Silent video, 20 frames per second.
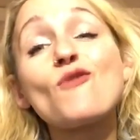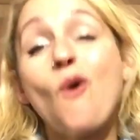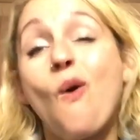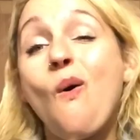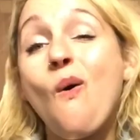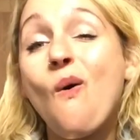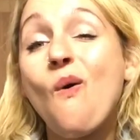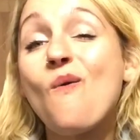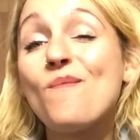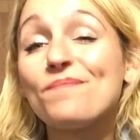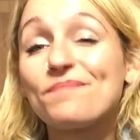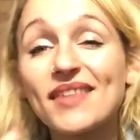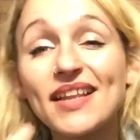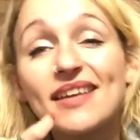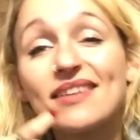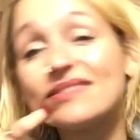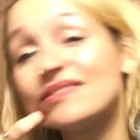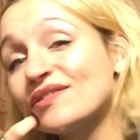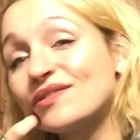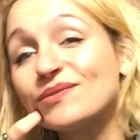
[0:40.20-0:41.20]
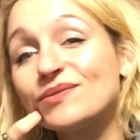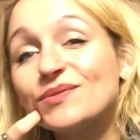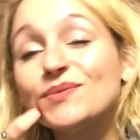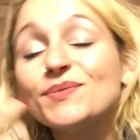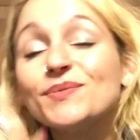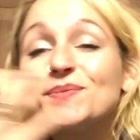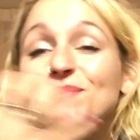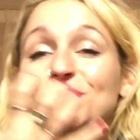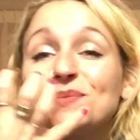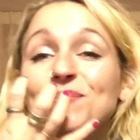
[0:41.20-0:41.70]
I became
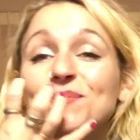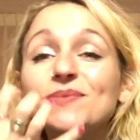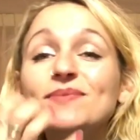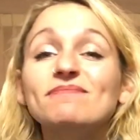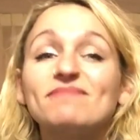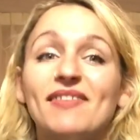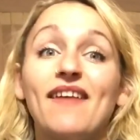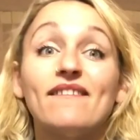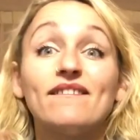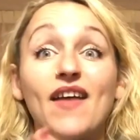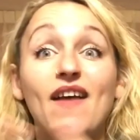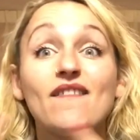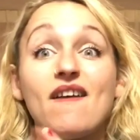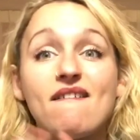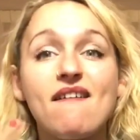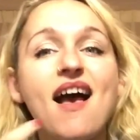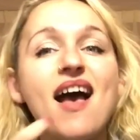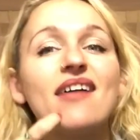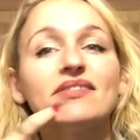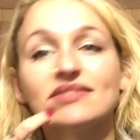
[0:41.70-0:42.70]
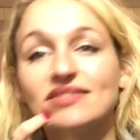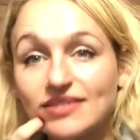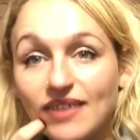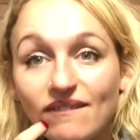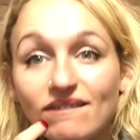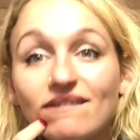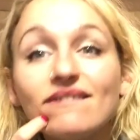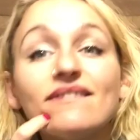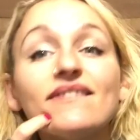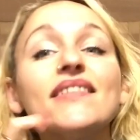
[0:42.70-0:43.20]
addicted. It is a
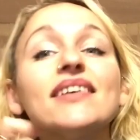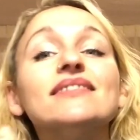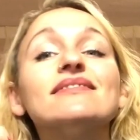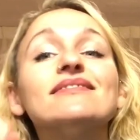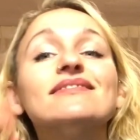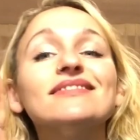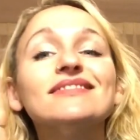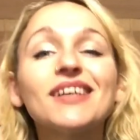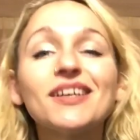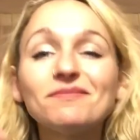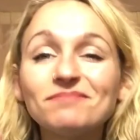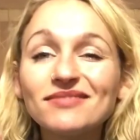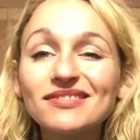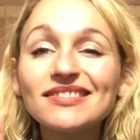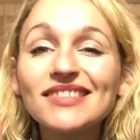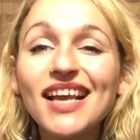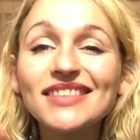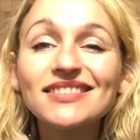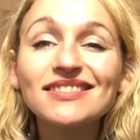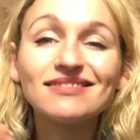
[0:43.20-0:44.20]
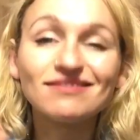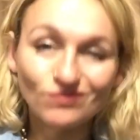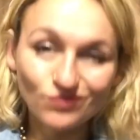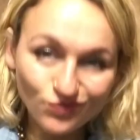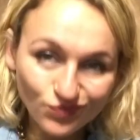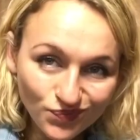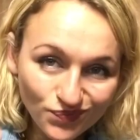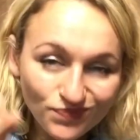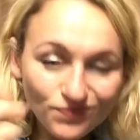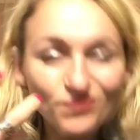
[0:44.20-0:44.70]
highly addictive
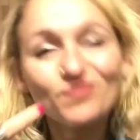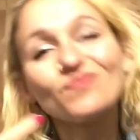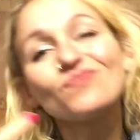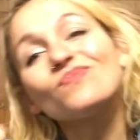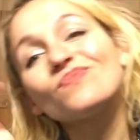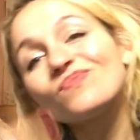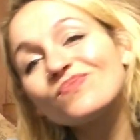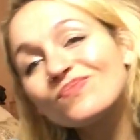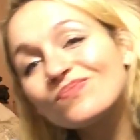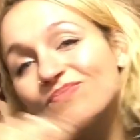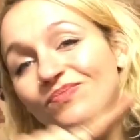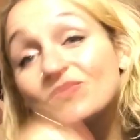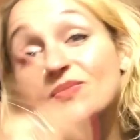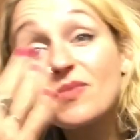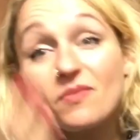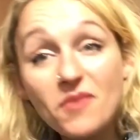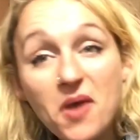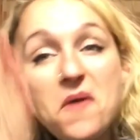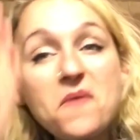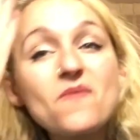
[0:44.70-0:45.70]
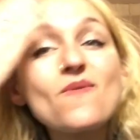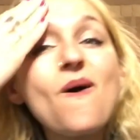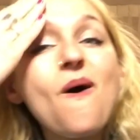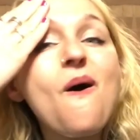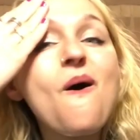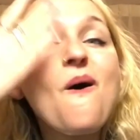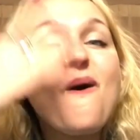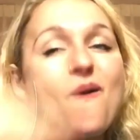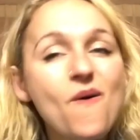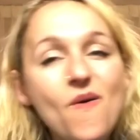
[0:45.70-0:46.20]
substance. Some of
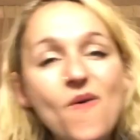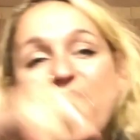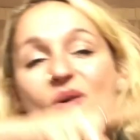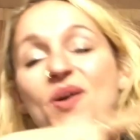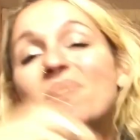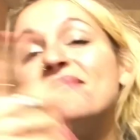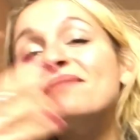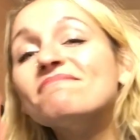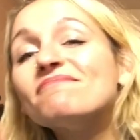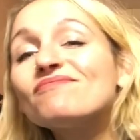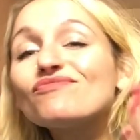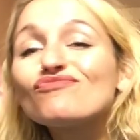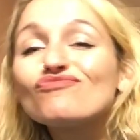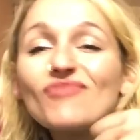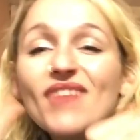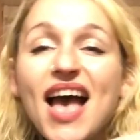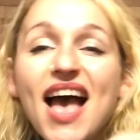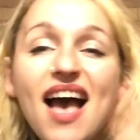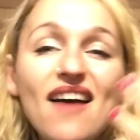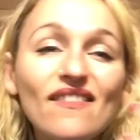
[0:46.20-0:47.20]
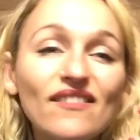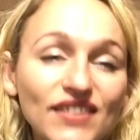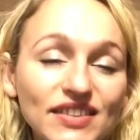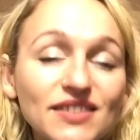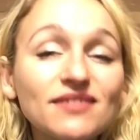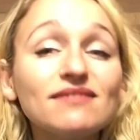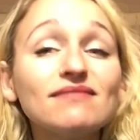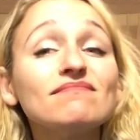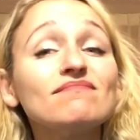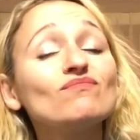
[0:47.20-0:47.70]
you may know what it's like if you've
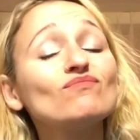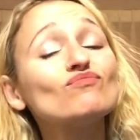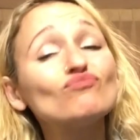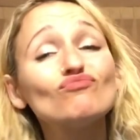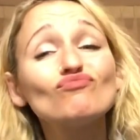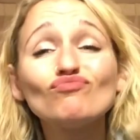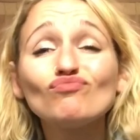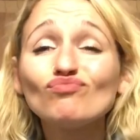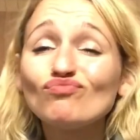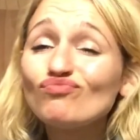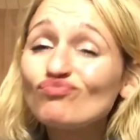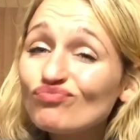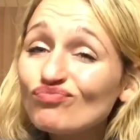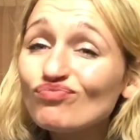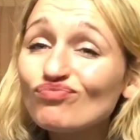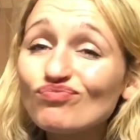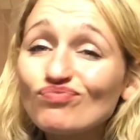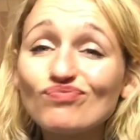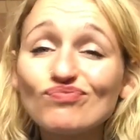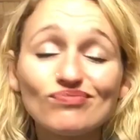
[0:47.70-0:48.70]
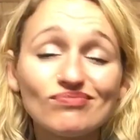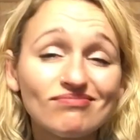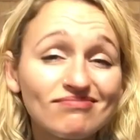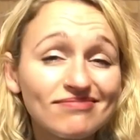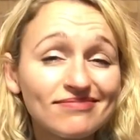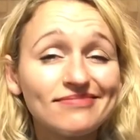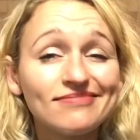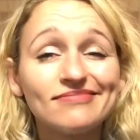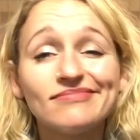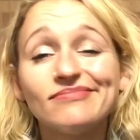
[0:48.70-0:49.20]
tried such meds in the past
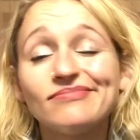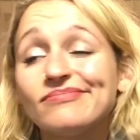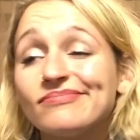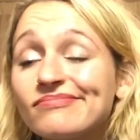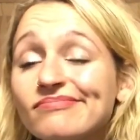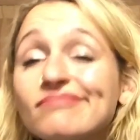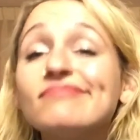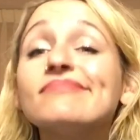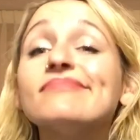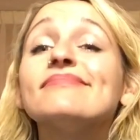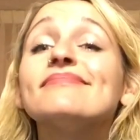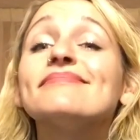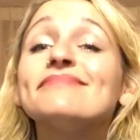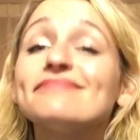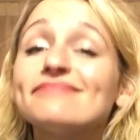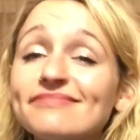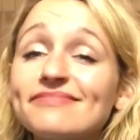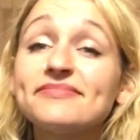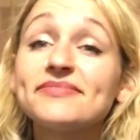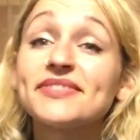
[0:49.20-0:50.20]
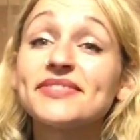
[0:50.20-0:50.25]
or are currently on them.